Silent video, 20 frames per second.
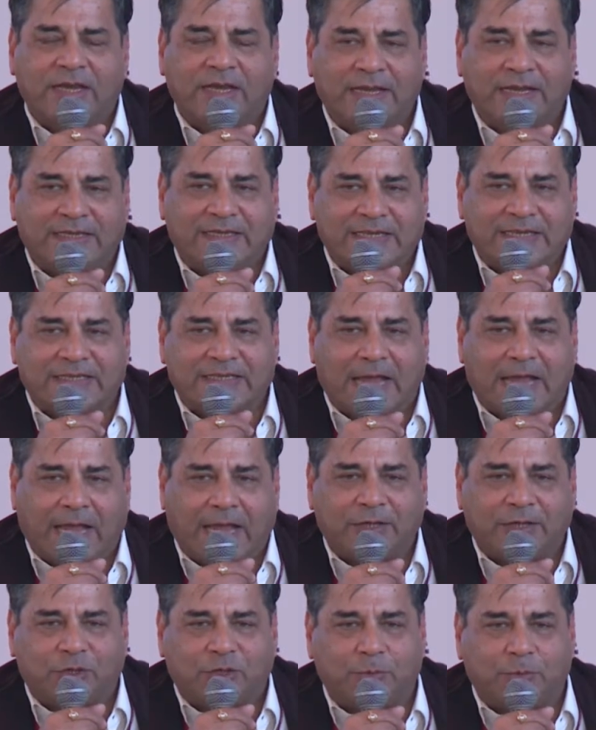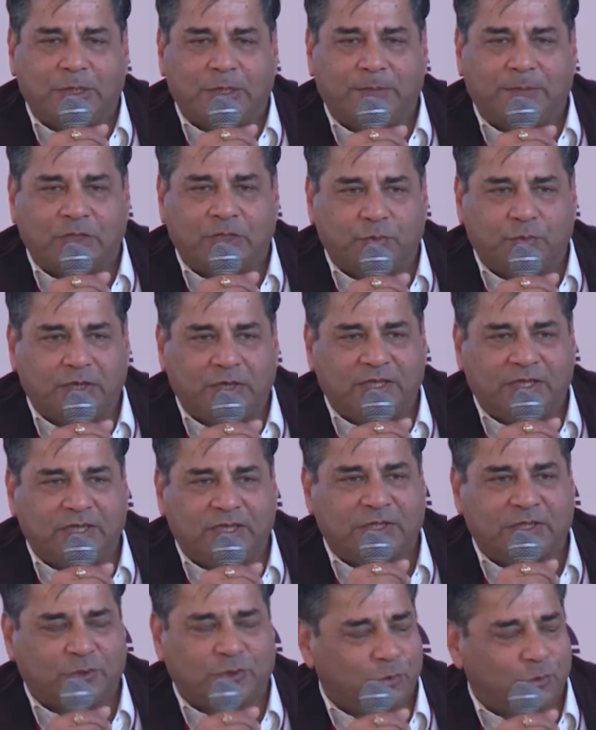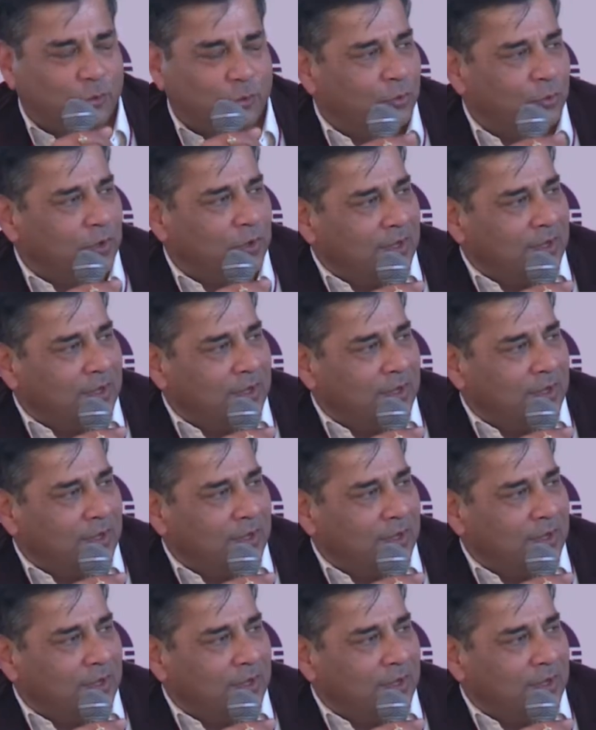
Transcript: it is like to be between these two